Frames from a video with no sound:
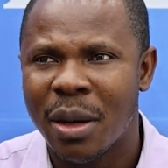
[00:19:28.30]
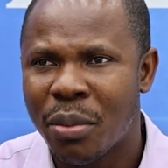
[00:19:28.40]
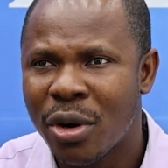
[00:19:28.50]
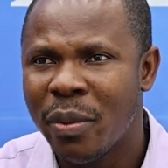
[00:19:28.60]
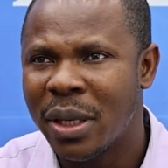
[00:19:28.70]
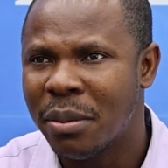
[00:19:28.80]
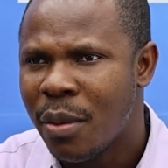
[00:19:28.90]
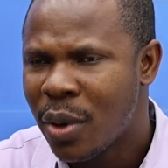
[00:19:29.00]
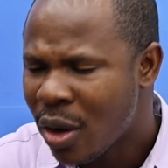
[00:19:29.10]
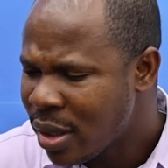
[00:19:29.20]
problem.
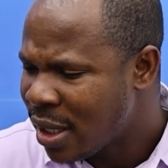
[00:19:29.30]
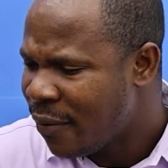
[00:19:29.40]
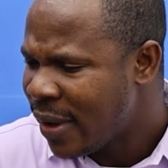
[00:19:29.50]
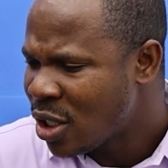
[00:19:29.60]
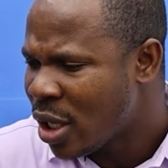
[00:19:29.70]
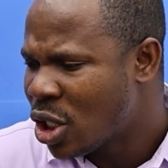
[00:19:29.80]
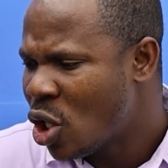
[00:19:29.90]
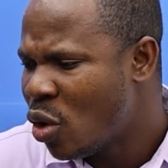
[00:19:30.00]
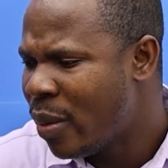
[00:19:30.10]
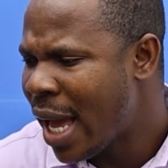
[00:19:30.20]
Because the investor is
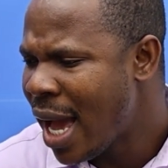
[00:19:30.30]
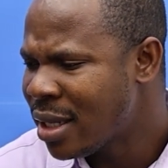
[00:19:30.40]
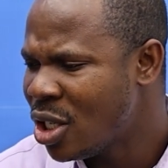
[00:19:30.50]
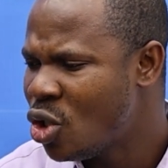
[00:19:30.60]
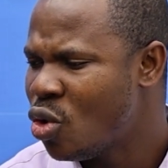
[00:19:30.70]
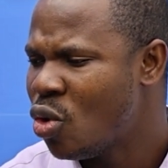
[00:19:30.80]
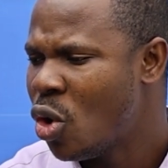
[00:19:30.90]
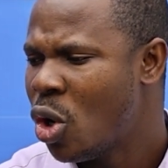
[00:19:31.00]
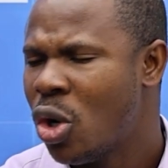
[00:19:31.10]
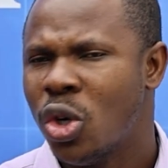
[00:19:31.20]
going to be asking you
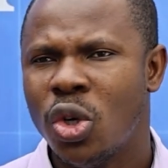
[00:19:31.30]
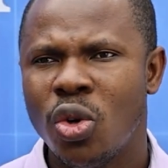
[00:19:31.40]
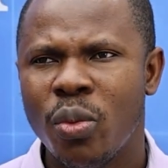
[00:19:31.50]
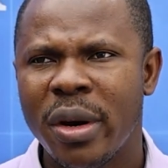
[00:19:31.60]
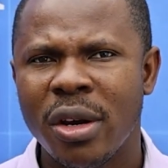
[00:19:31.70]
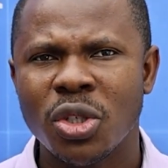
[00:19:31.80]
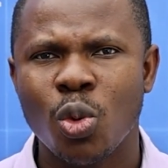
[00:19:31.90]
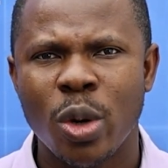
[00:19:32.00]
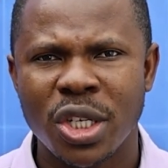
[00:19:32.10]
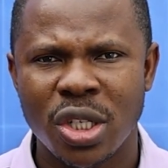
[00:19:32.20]
numerous
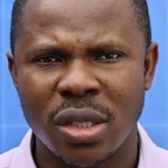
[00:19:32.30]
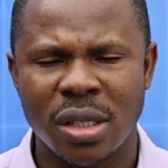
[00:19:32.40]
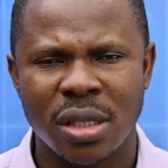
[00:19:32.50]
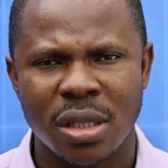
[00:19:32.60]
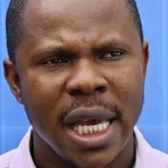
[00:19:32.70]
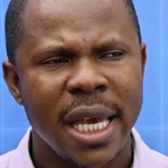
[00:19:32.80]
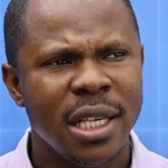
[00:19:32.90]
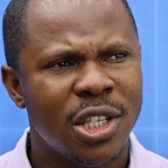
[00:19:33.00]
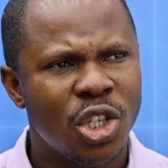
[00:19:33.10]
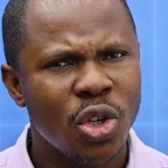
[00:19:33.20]
questions.
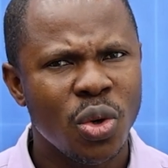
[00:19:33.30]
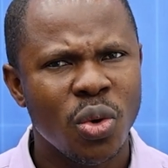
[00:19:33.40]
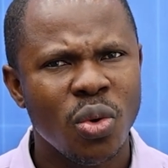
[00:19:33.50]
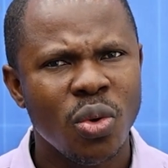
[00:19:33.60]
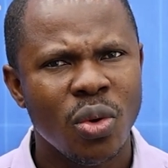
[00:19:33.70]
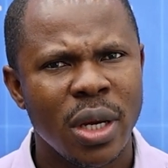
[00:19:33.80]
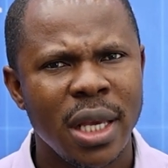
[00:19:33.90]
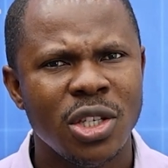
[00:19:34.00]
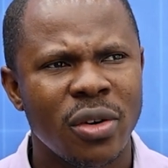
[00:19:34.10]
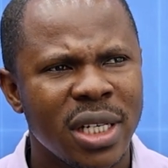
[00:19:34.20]
Is your
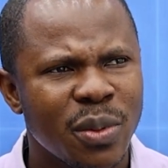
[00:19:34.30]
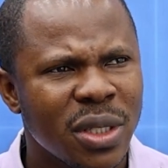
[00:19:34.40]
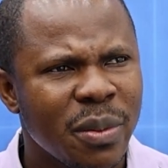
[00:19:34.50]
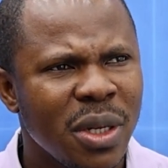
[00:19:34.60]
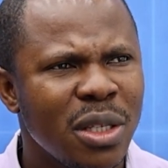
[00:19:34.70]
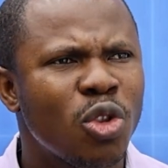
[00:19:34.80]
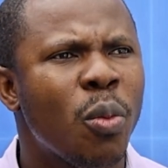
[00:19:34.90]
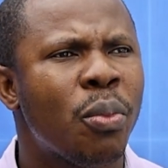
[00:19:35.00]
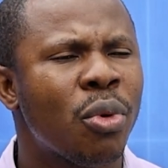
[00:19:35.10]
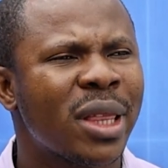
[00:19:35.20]
responsibility
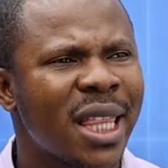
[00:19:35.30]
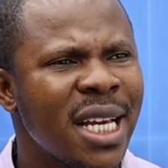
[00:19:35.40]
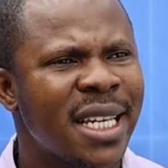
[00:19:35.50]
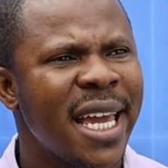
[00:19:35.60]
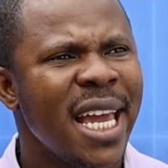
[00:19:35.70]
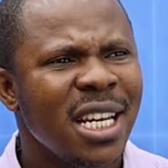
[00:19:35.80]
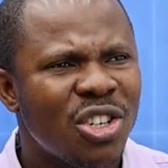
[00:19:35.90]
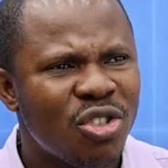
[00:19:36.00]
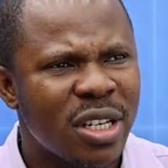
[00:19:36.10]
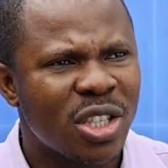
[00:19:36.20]
to protect the
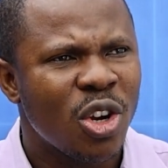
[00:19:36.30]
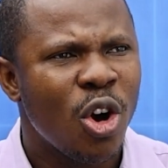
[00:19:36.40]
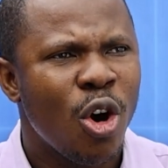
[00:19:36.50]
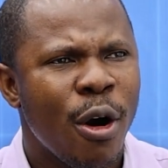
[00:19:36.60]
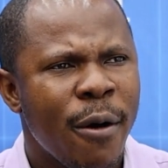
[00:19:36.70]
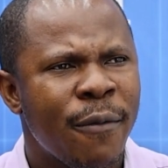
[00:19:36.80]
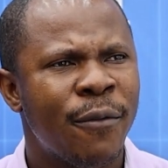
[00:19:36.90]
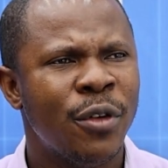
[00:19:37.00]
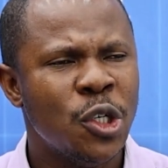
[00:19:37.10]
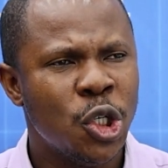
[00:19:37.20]
interest of
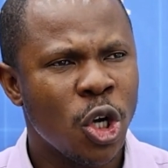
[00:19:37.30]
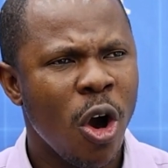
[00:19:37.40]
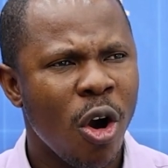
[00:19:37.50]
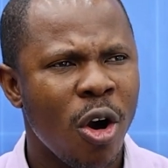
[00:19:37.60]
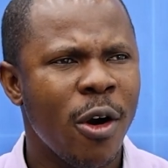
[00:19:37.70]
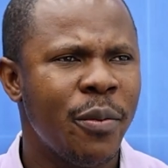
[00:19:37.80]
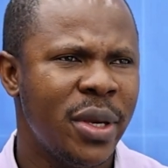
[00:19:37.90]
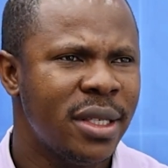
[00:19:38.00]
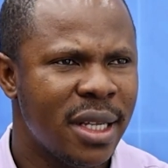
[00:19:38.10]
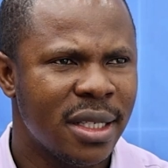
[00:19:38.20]
your core
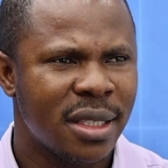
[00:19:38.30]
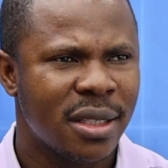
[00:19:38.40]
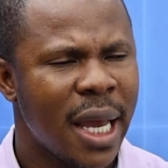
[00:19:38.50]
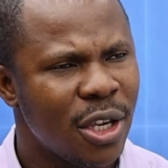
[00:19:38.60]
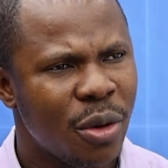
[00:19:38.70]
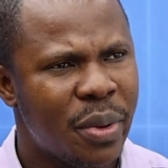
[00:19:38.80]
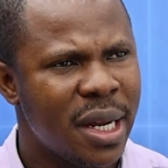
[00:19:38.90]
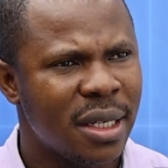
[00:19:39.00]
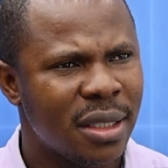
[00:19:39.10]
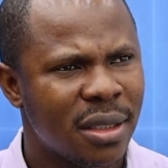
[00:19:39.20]
business and your
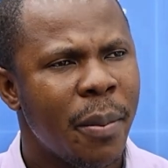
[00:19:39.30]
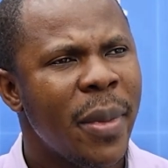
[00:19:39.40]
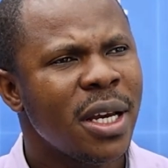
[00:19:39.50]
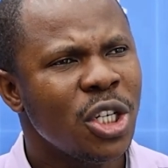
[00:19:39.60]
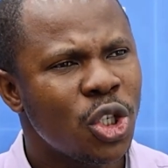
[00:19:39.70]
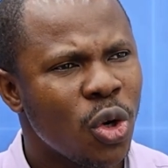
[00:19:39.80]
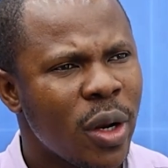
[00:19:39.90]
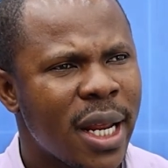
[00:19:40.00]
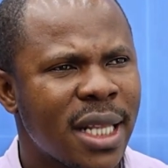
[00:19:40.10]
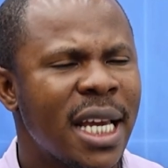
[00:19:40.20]
brand, making sure
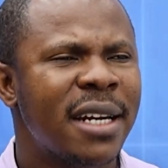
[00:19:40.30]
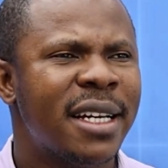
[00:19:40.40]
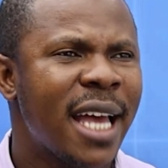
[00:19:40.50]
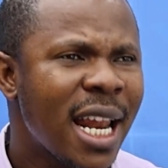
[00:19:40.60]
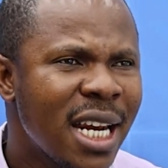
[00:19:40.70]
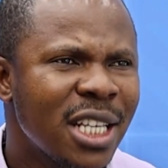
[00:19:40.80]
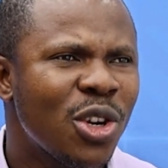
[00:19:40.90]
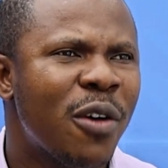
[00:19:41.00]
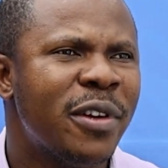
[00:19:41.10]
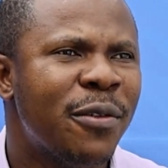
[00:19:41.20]
that regardless
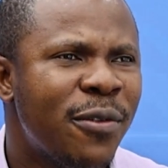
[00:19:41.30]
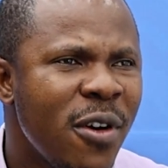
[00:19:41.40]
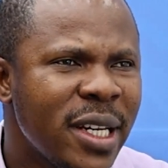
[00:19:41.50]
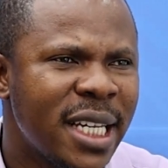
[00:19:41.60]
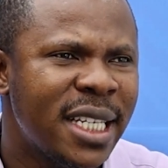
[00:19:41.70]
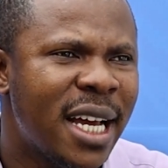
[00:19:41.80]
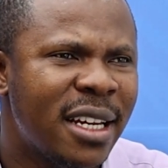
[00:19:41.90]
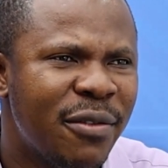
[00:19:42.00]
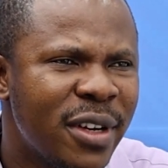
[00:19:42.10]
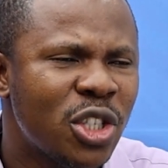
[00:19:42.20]
of the funding that
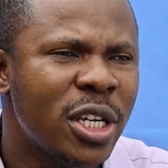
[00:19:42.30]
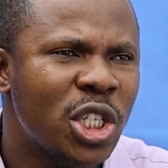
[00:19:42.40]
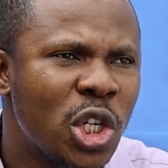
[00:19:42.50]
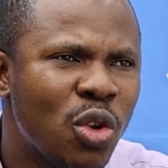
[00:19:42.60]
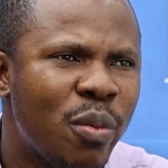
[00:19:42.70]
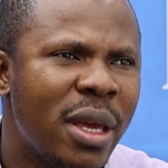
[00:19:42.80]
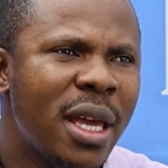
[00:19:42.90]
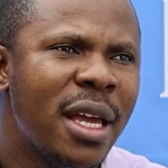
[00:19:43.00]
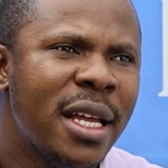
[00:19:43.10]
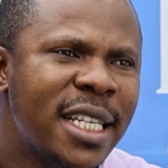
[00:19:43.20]
the investor is going to be
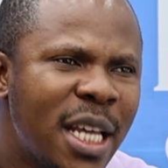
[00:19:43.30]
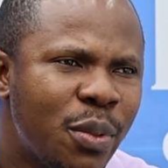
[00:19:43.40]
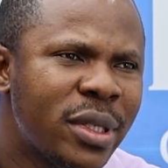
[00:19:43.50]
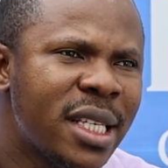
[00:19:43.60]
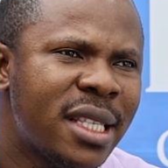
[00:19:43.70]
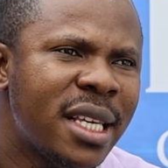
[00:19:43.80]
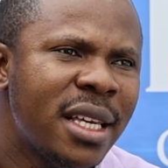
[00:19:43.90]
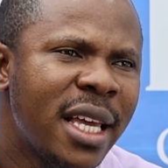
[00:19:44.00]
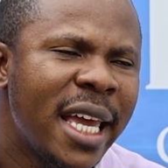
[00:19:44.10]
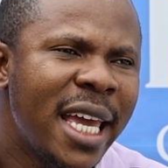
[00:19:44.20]

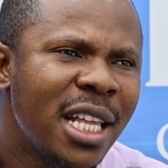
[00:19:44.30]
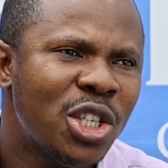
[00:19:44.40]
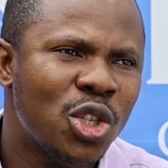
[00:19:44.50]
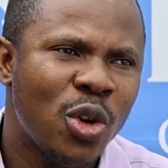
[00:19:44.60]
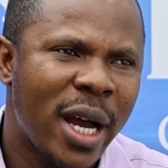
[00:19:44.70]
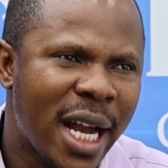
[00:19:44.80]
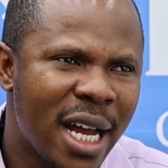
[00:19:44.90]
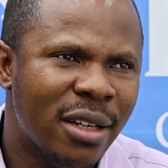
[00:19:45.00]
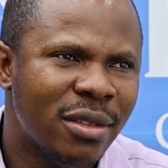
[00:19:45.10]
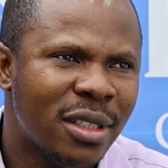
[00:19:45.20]
depositing into your
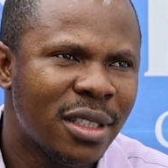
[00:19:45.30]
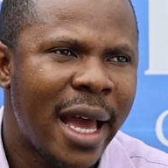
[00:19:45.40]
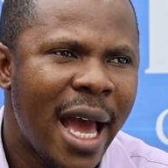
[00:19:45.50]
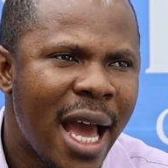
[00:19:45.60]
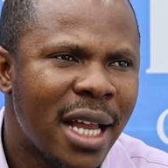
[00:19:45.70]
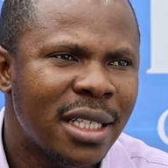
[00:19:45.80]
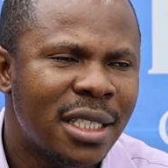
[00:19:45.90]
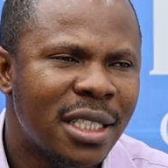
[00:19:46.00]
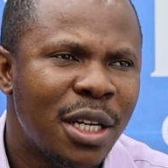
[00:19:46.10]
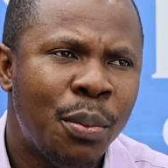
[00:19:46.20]
account
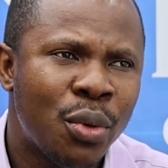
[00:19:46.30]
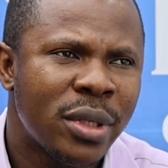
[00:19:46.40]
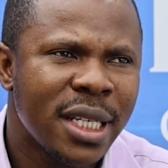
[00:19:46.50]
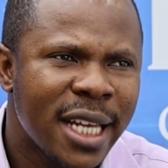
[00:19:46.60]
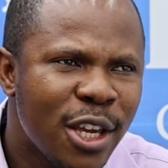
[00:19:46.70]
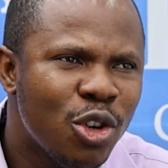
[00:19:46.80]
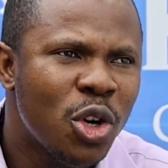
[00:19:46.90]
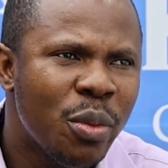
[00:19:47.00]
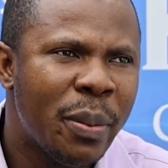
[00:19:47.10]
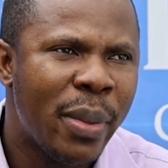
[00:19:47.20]
and the proceeds that you're
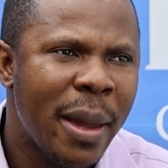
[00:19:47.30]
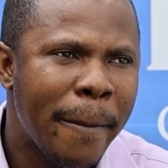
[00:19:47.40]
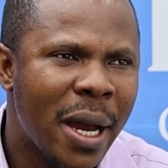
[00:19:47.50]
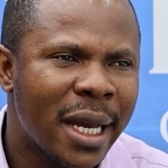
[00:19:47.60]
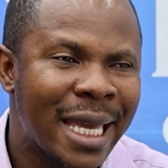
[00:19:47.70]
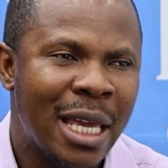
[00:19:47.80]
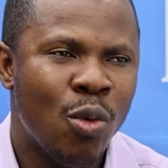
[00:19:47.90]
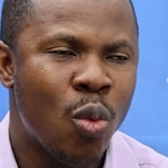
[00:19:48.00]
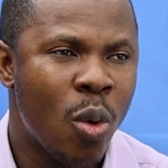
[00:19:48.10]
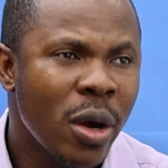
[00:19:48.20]
going to be paying back is
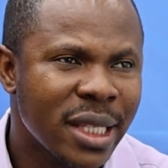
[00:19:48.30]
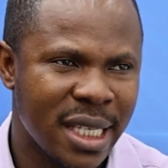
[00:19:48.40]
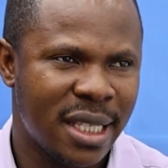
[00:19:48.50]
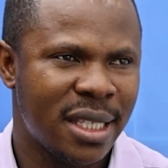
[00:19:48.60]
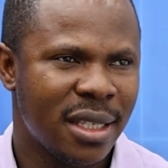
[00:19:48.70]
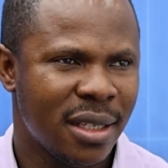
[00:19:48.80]
worth it.